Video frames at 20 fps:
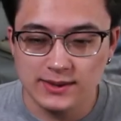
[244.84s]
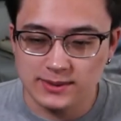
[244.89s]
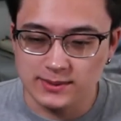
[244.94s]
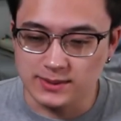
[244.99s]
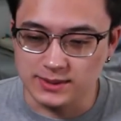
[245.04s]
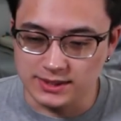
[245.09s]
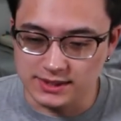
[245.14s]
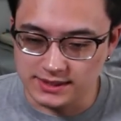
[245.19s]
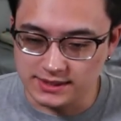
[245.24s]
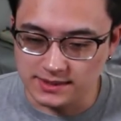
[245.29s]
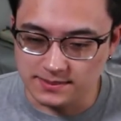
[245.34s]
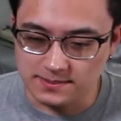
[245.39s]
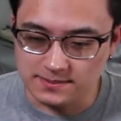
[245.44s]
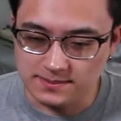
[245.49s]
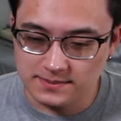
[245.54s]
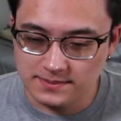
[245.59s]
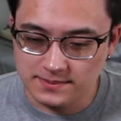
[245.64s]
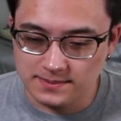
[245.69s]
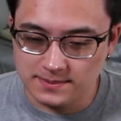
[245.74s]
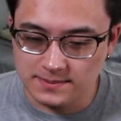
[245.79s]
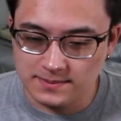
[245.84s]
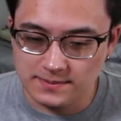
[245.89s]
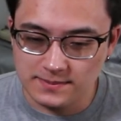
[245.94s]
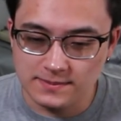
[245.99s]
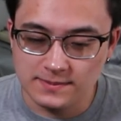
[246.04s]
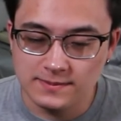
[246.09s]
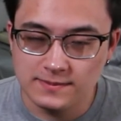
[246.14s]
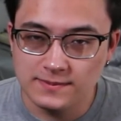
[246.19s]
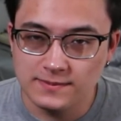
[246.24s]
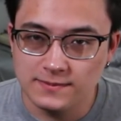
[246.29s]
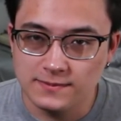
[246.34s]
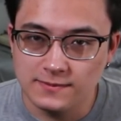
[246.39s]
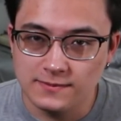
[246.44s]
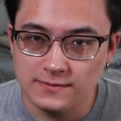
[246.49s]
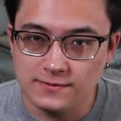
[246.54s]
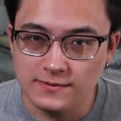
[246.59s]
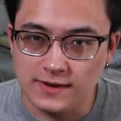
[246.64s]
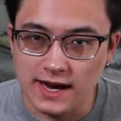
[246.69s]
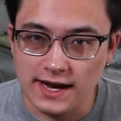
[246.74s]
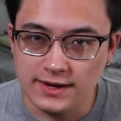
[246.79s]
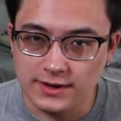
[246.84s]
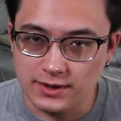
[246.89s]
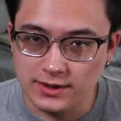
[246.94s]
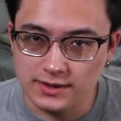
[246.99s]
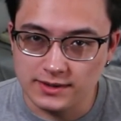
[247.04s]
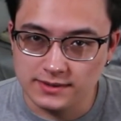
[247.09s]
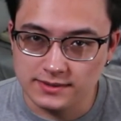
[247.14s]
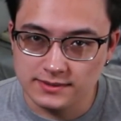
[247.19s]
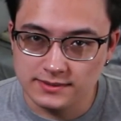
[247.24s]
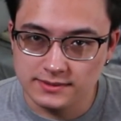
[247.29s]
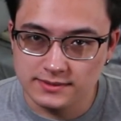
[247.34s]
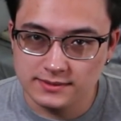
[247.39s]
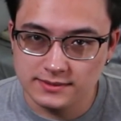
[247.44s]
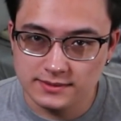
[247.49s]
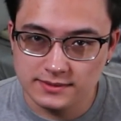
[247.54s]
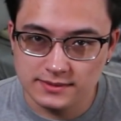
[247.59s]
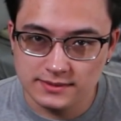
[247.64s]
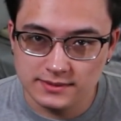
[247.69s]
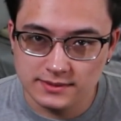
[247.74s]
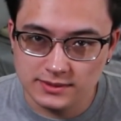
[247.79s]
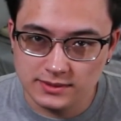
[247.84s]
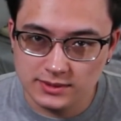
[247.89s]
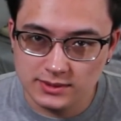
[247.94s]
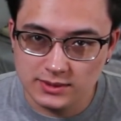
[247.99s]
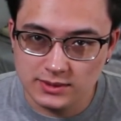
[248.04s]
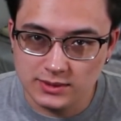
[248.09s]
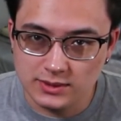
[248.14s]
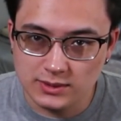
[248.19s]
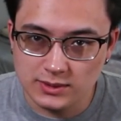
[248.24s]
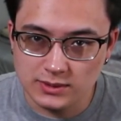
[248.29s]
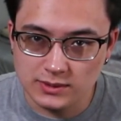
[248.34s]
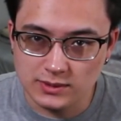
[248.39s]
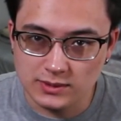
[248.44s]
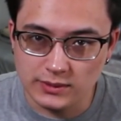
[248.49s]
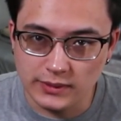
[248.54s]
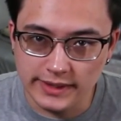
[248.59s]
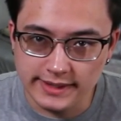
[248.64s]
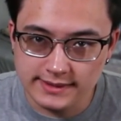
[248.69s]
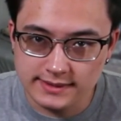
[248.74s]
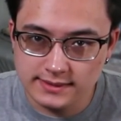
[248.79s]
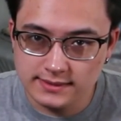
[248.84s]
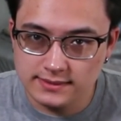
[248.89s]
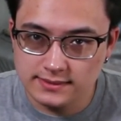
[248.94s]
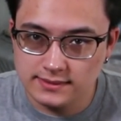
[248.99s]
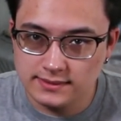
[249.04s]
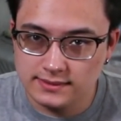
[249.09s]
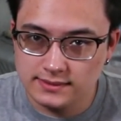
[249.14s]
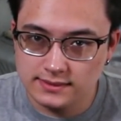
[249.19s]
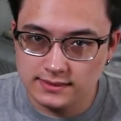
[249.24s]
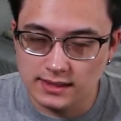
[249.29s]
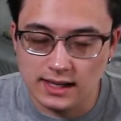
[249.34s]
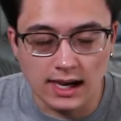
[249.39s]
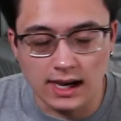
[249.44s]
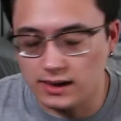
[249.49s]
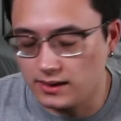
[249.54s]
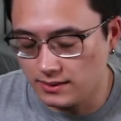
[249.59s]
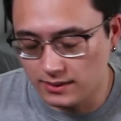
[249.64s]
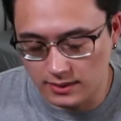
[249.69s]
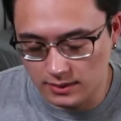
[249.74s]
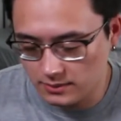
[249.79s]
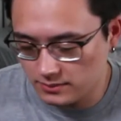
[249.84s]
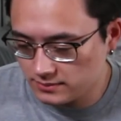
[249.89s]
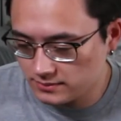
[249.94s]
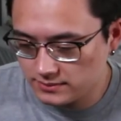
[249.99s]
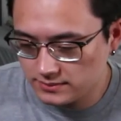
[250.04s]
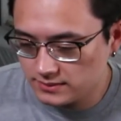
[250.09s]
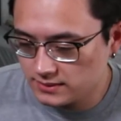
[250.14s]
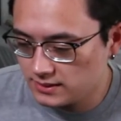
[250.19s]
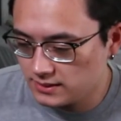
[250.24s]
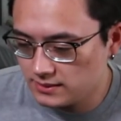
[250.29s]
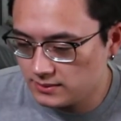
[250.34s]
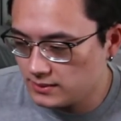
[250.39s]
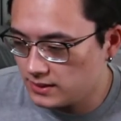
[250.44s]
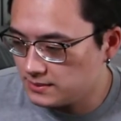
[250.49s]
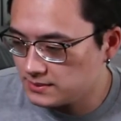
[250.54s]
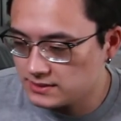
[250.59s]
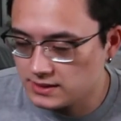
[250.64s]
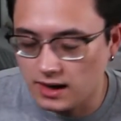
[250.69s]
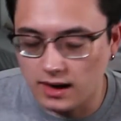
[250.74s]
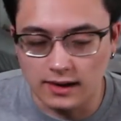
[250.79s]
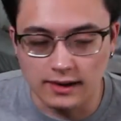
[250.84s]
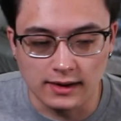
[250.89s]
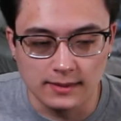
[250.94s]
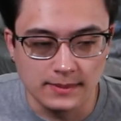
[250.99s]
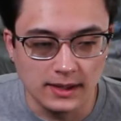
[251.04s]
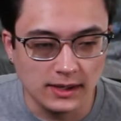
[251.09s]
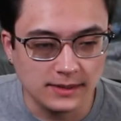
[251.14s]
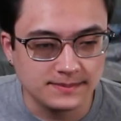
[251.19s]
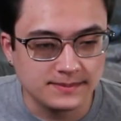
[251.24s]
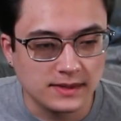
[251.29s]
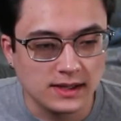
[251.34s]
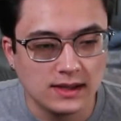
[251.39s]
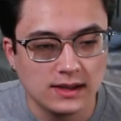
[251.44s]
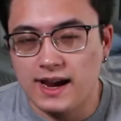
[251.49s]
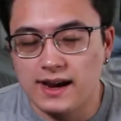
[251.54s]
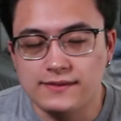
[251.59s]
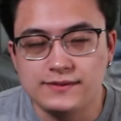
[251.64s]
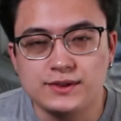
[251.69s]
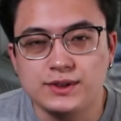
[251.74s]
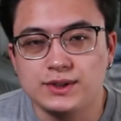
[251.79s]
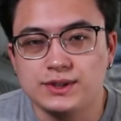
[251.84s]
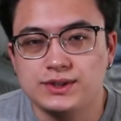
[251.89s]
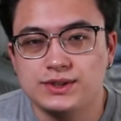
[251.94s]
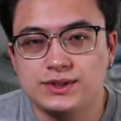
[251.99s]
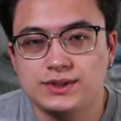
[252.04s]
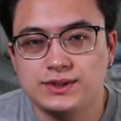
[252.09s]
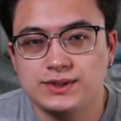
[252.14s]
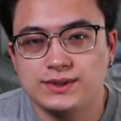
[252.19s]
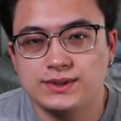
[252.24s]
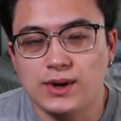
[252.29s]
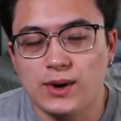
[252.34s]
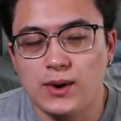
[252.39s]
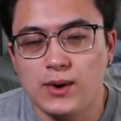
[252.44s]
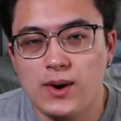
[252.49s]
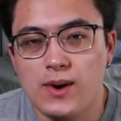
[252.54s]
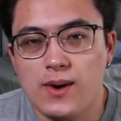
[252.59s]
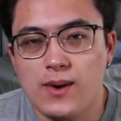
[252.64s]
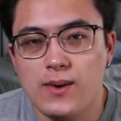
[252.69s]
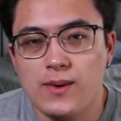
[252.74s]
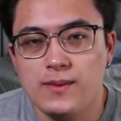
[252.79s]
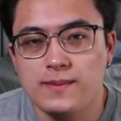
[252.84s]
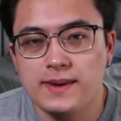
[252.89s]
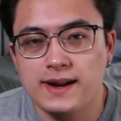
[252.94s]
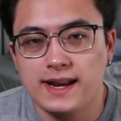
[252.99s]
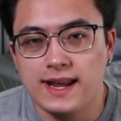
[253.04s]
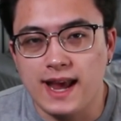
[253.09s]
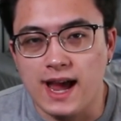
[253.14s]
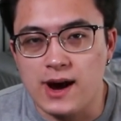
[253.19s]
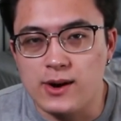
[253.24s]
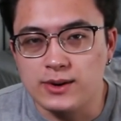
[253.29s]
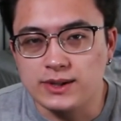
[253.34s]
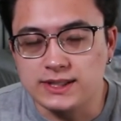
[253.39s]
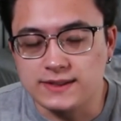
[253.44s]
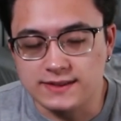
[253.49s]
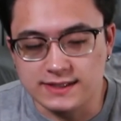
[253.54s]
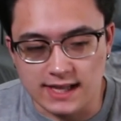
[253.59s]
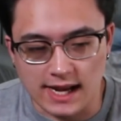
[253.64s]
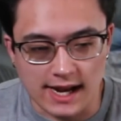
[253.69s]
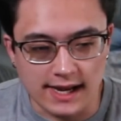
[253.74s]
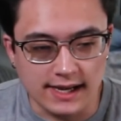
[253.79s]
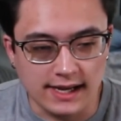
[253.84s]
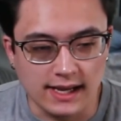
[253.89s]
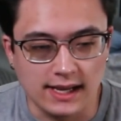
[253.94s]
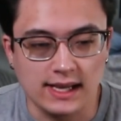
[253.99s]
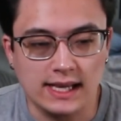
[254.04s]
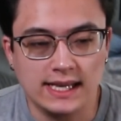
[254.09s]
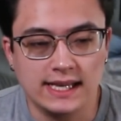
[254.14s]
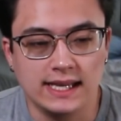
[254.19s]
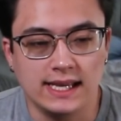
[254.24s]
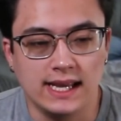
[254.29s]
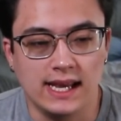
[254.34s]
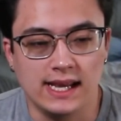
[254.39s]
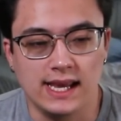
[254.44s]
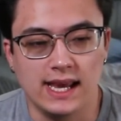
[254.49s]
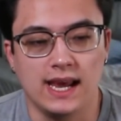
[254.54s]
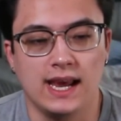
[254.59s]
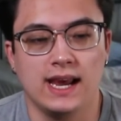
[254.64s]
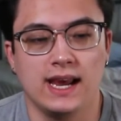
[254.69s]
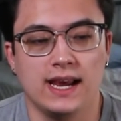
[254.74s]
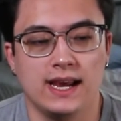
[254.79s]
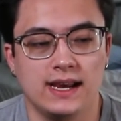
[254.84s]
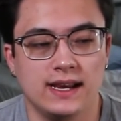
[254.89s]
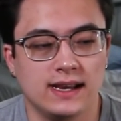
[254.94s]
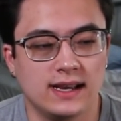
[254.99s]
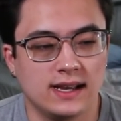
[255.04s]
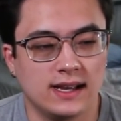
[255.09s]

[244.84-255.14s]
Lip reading: which is a finer grit. I don't know what I'm talking about. After so many hours of sanding, aka